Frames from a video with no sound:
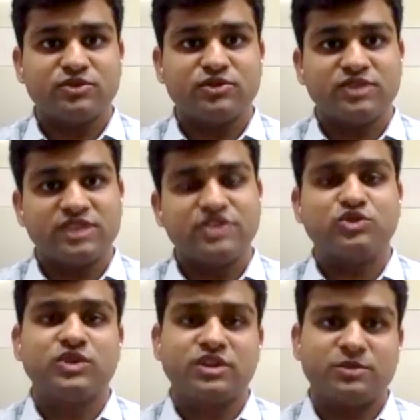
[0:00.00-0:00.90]
So these
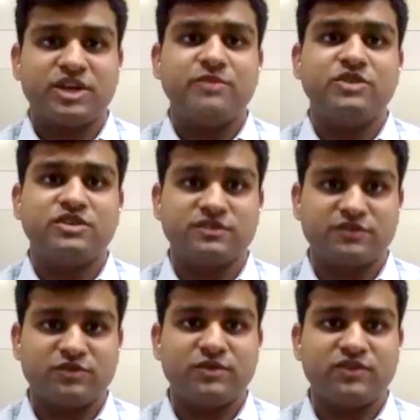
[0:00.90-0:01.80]
two were the prime reasons
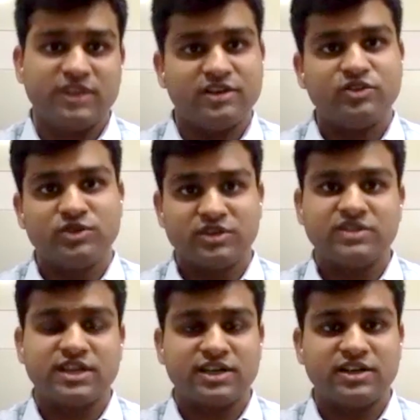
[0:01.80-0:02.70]
for my failure during
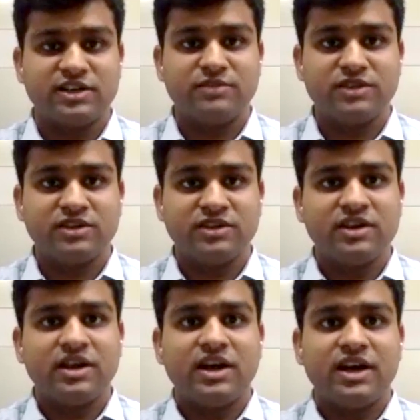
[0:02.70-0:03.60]
the second attempt.
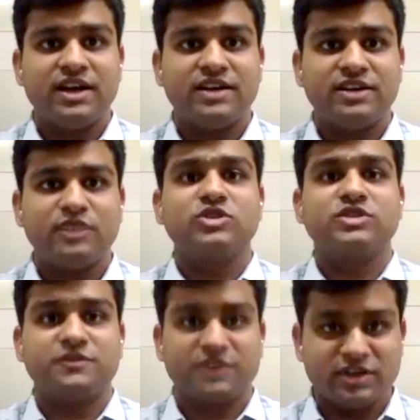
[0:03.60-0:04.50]
And it
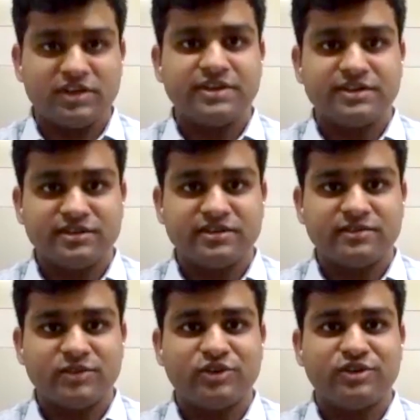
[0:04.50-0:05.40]
was difficult
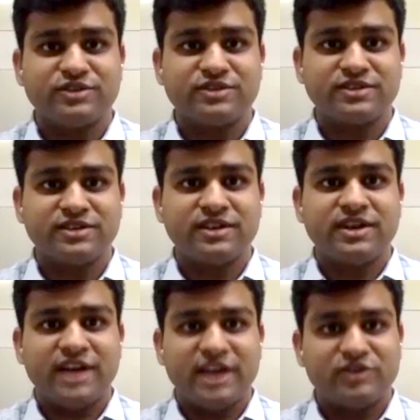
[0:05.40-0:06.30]
because
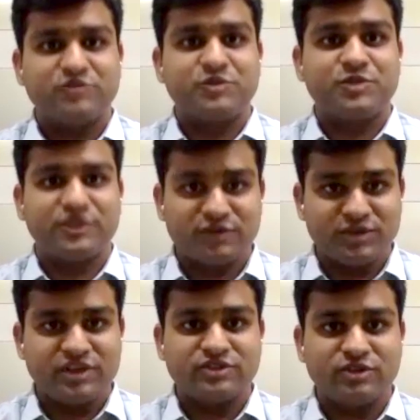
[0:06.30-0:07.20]
yes. I was prepared for
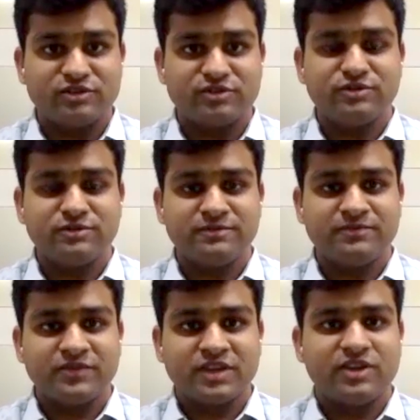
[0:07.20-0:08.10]
mains also.
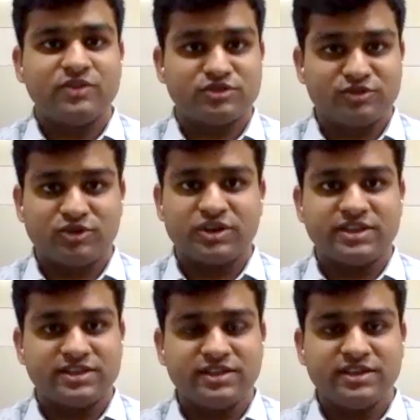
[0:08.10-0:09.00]
It was not
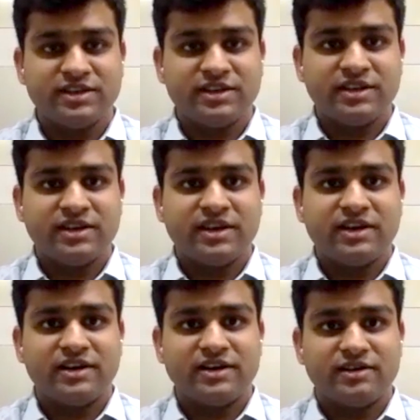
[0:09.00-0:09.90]
easy.
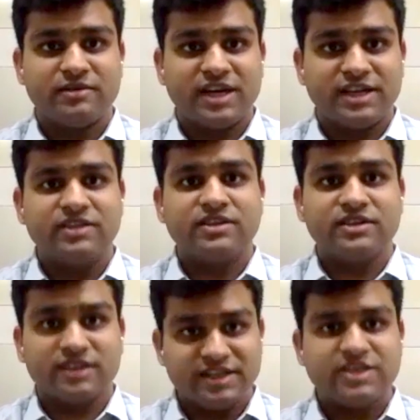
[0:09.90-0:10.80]
Uh, I think
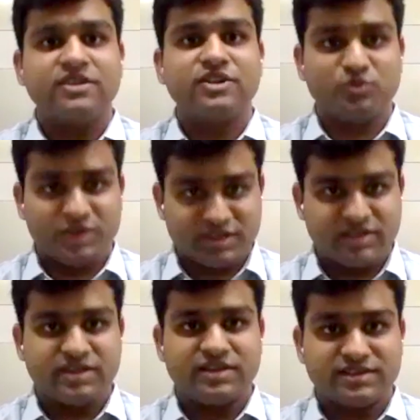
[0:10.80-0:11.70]
in general
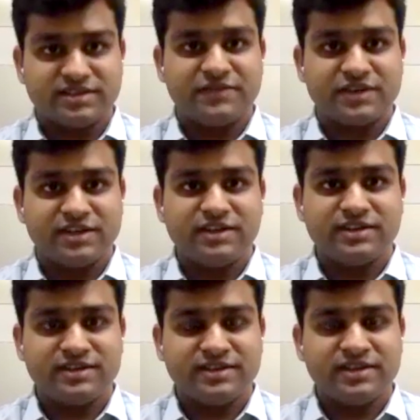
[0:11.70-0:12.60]
UPSC journey is difficult.